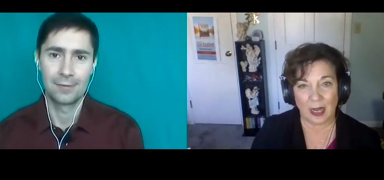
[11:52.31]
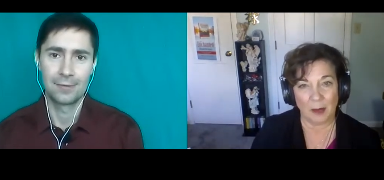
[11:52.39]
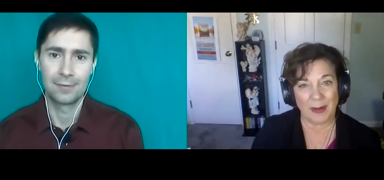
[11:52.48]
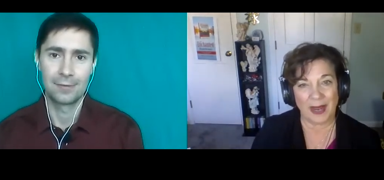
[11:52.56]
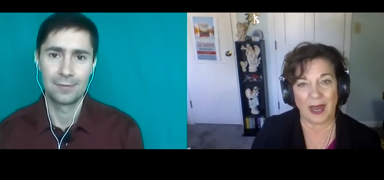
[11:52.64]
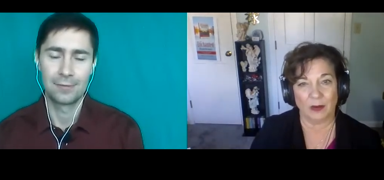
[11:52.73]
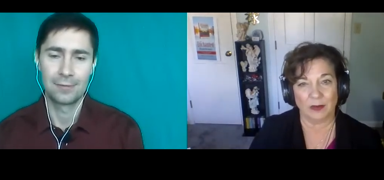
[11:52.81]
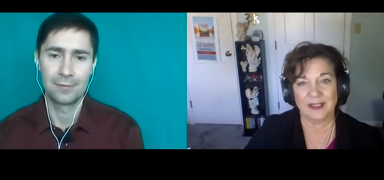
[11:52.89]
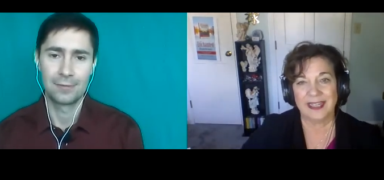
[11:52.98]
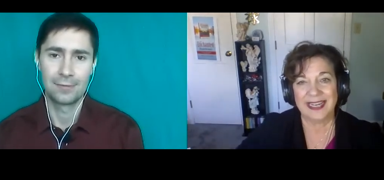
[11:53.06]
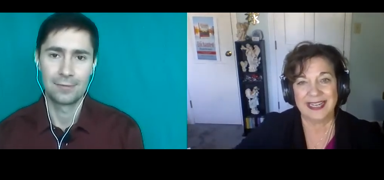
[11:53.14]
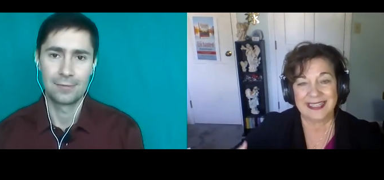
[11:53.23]
Speaker 1: about
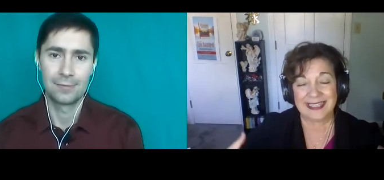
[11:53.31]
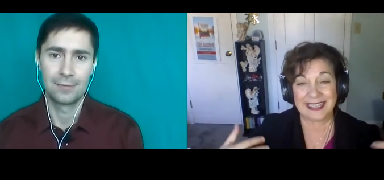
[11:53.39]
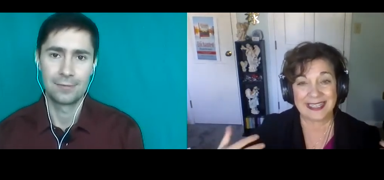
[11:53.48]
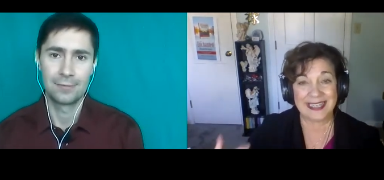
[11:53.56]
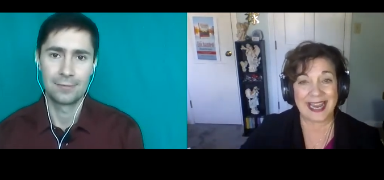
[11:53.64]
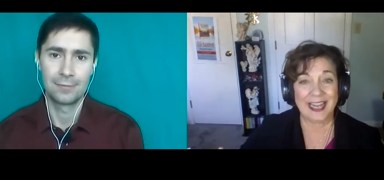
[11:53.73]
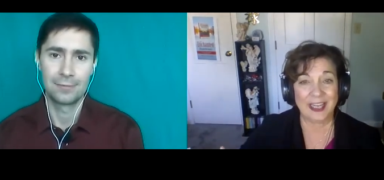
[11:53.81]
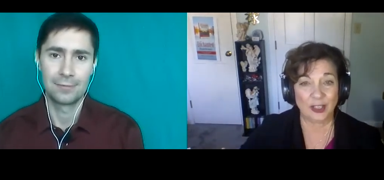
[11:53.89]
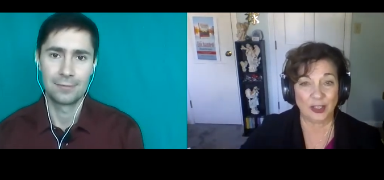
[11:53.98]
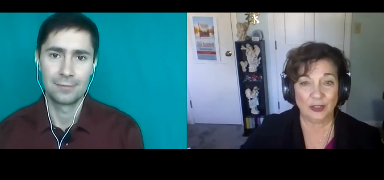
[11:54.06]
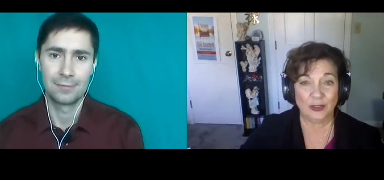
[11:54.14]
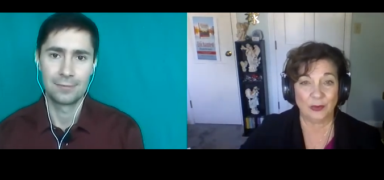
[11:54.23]
to get
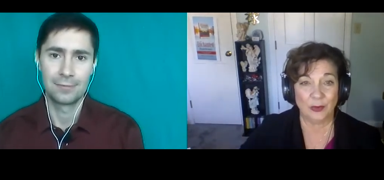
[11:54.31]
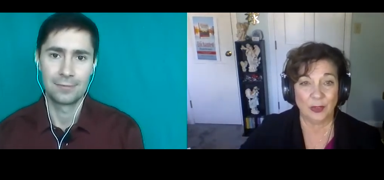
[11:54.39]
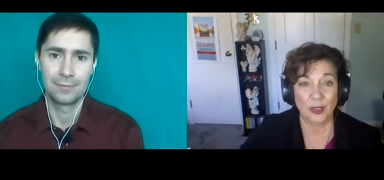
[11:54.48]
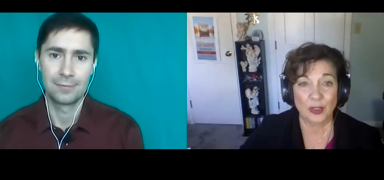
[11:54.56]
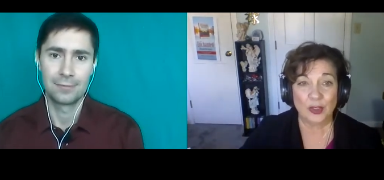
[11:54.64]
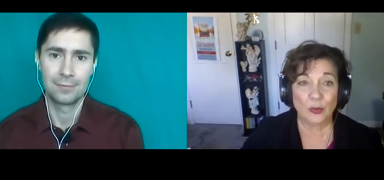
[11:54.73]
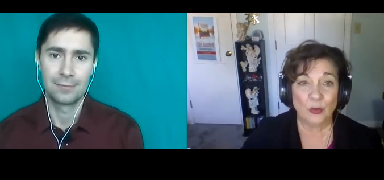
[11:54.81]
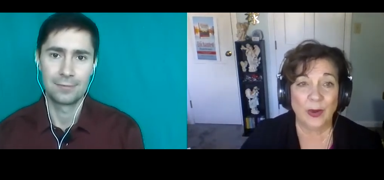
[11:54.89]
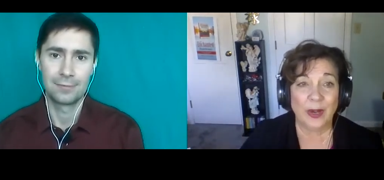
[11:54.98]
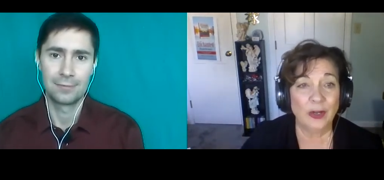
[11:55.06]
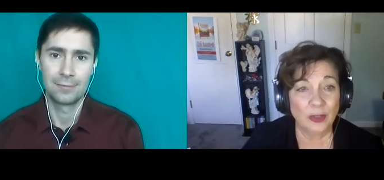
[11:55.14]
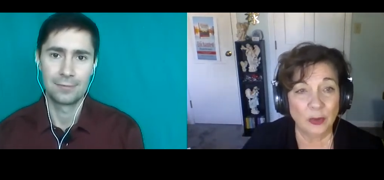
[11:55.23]
you to
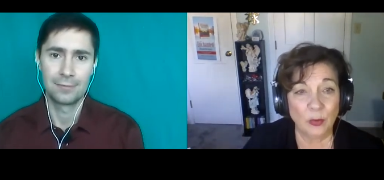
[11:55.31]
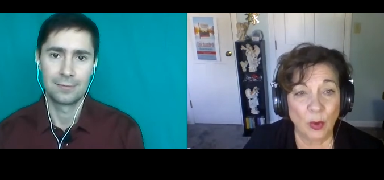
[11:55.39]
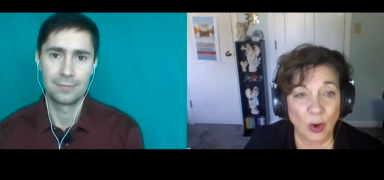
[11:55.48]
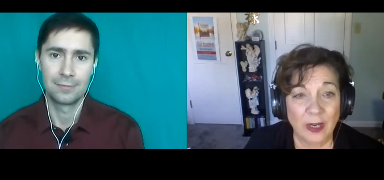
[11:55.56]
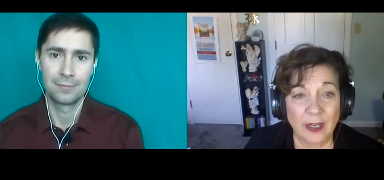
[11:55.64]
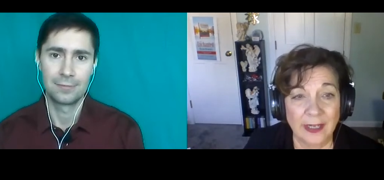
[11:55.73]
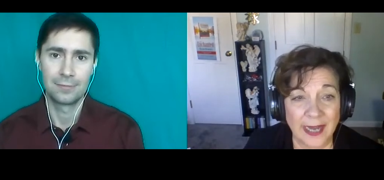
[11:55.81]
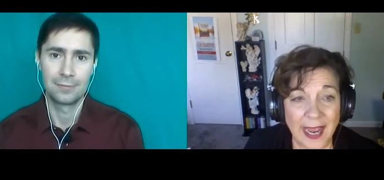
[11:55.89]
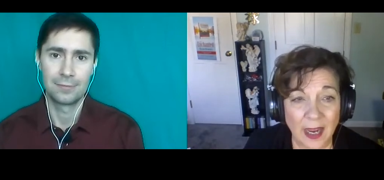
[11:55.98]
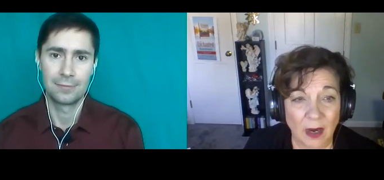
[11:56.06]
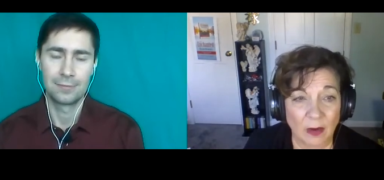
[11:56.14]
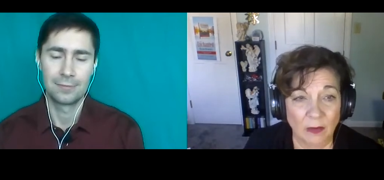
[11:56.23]
where you are
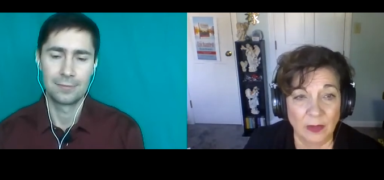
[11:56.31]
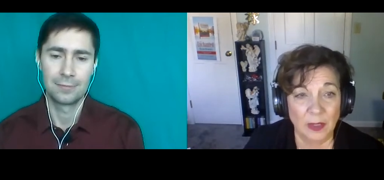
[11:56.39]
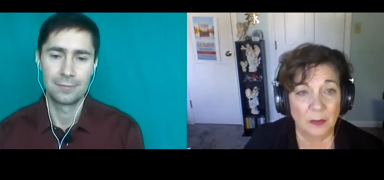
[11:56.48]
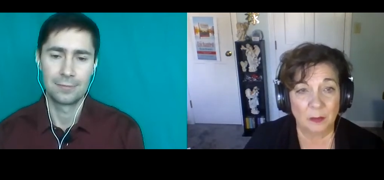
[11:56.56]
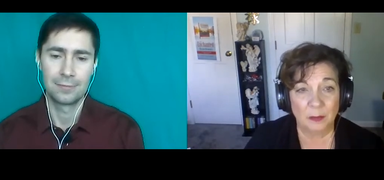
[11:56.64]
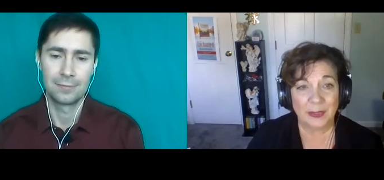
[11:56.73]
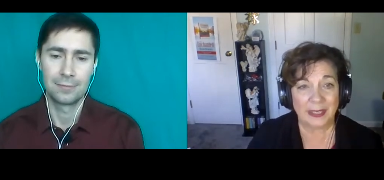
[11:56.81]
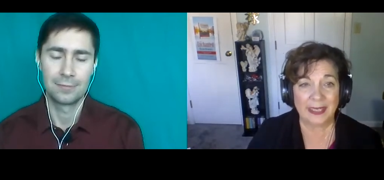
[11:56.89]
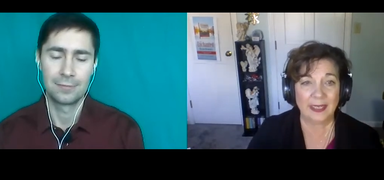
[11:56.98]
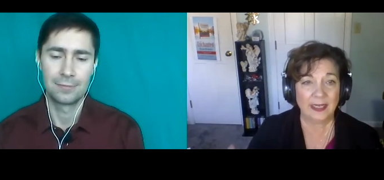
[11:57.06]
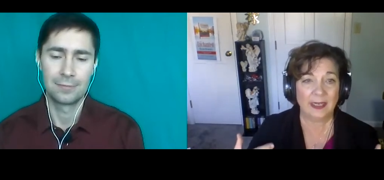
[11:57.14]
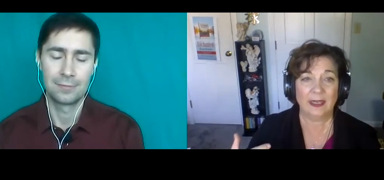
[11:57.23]
now
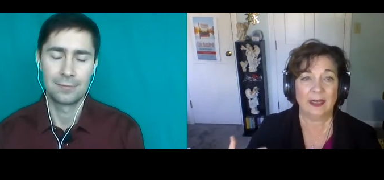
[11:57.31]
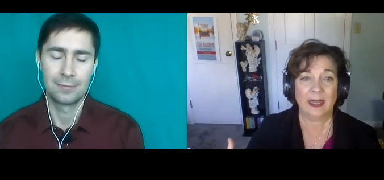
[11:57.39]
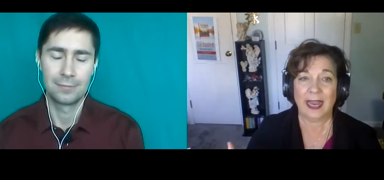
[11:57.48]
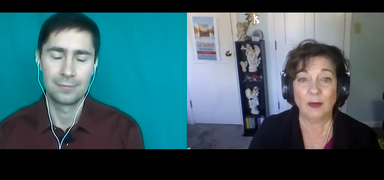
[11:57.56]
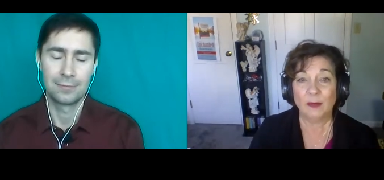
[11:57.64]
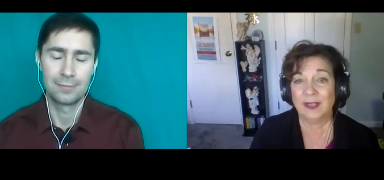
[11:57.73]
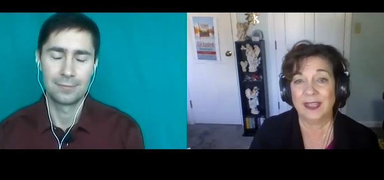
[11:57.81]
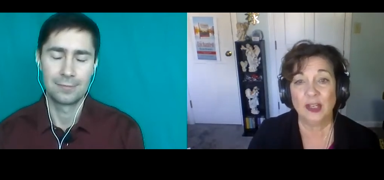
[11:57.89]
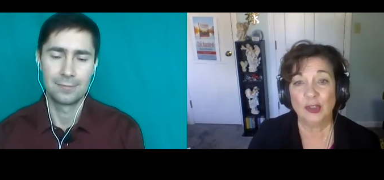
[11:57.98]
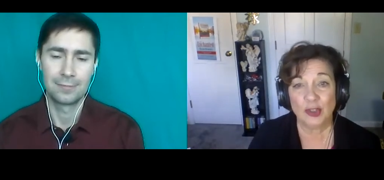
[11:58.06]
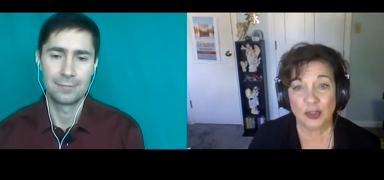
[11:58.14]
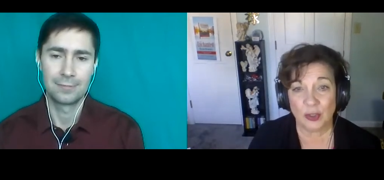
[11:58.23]
being a
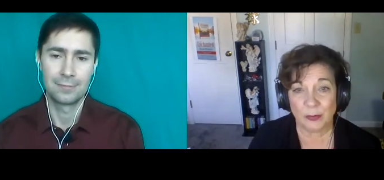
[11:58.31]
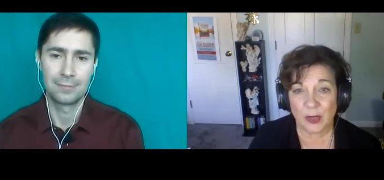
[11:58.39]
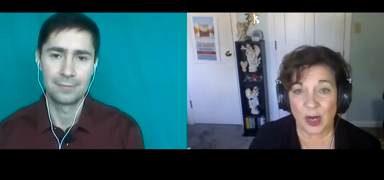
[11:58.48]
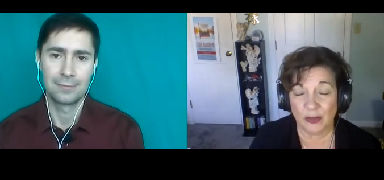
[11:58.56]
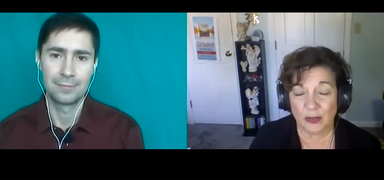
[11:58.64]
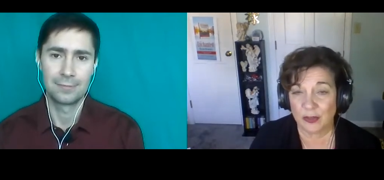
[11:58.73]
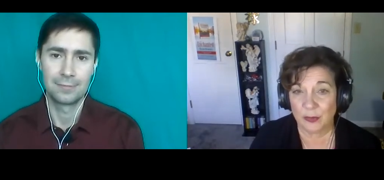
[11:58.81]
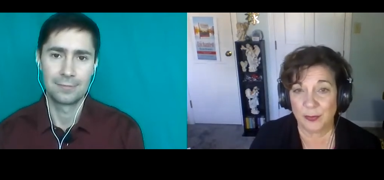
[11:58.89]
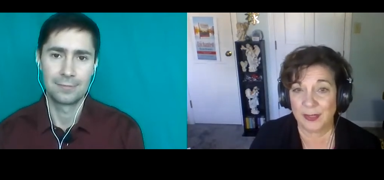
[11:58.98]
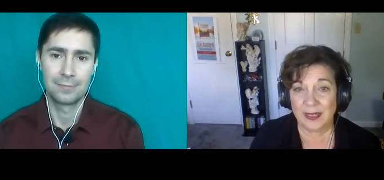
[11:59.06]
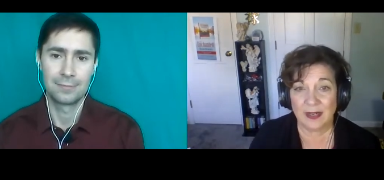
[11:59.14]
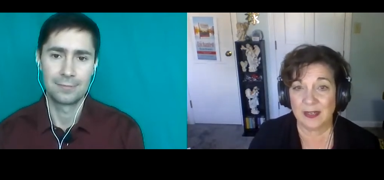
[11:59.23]
relationship coach?
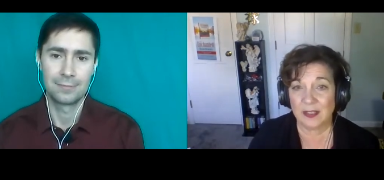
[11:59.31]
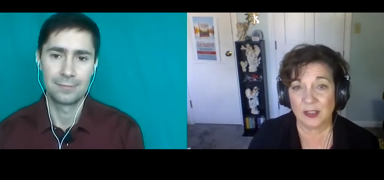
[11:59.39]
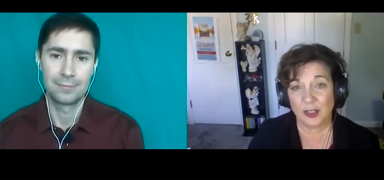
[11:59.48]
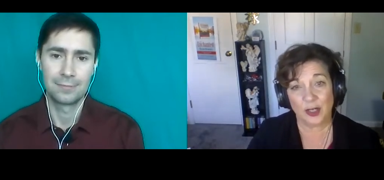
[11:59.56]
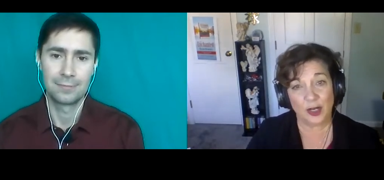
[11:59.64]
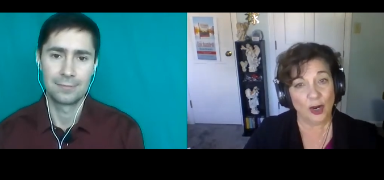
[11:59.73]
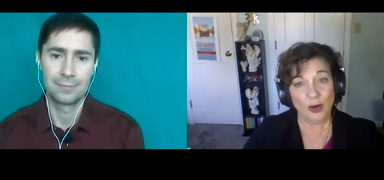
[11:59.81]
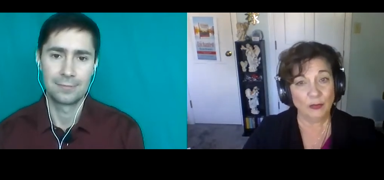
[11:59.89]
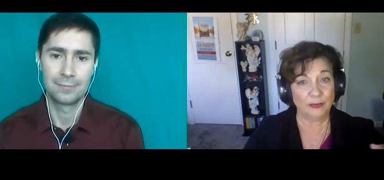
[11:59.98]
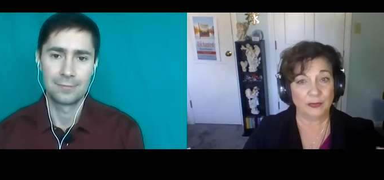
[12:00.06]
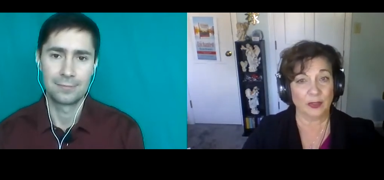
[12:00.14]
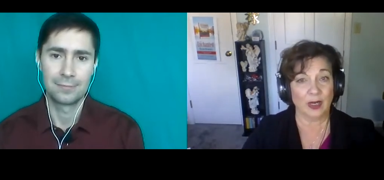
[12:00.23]
Because to
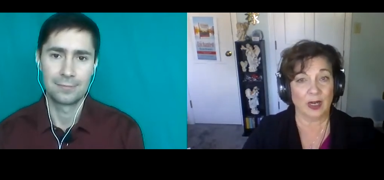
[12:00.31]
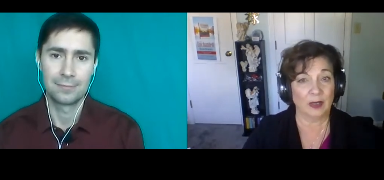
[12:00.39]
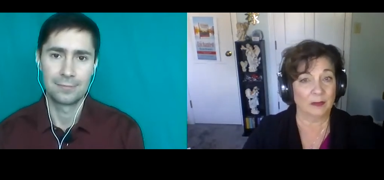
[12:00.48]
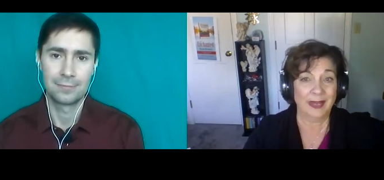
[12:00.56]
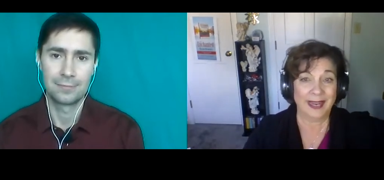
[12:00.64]
go from